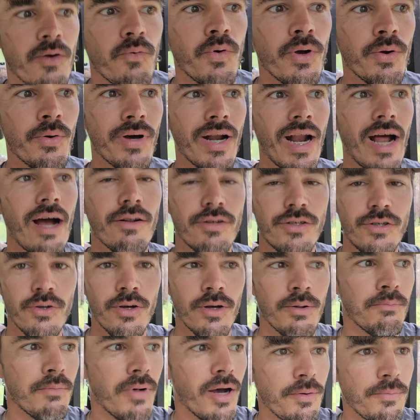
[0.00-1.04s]
We went out to a
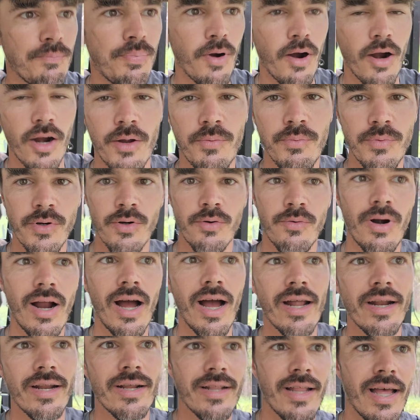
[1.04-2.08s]
mud park when we were
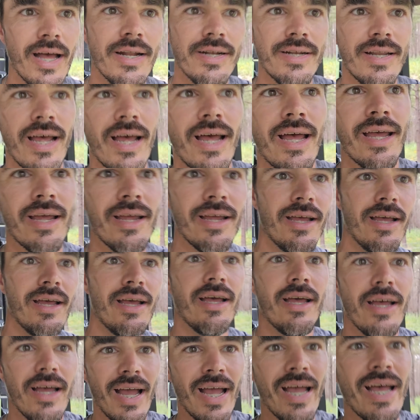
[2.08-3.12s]
riding that day,
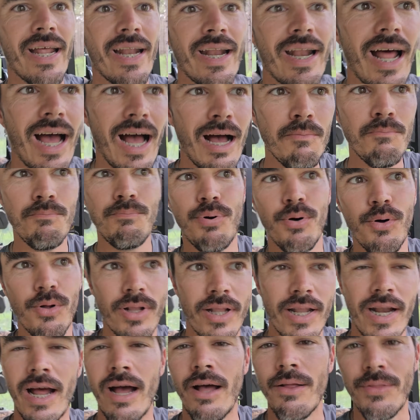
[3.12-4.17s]
and I'm
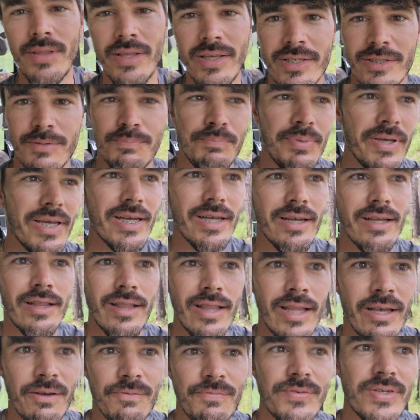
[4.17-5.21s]
pulling out these big
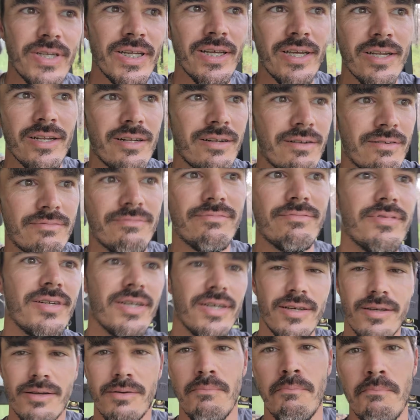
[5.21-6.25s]
lifted,
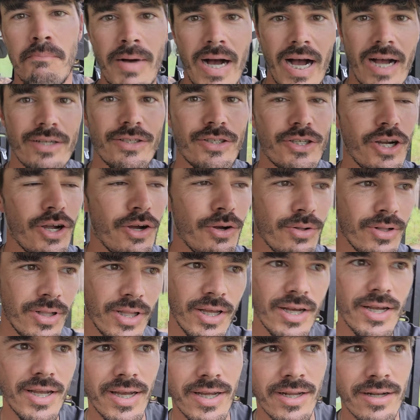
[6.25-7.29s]
macho
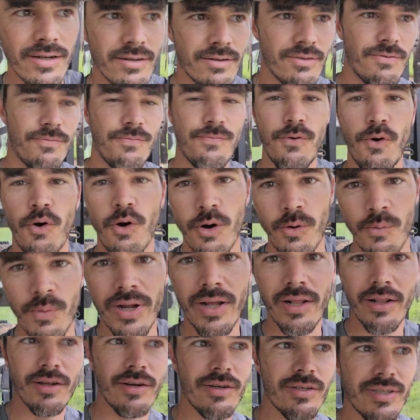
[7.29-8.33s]
looking
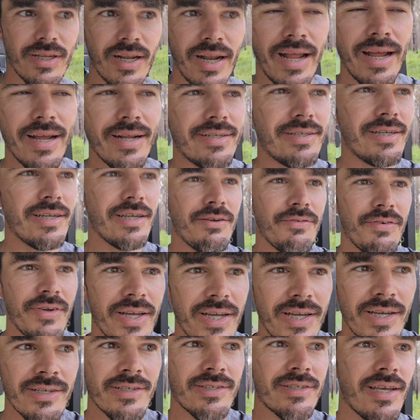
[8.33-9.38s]
four-wheelers and
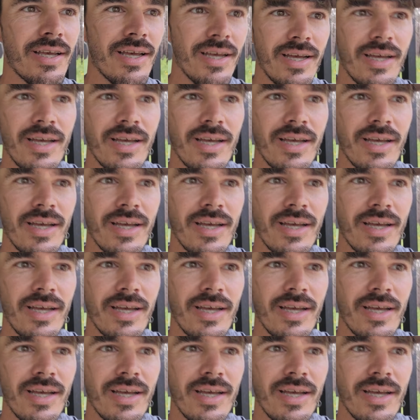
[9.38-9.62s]
ATVs.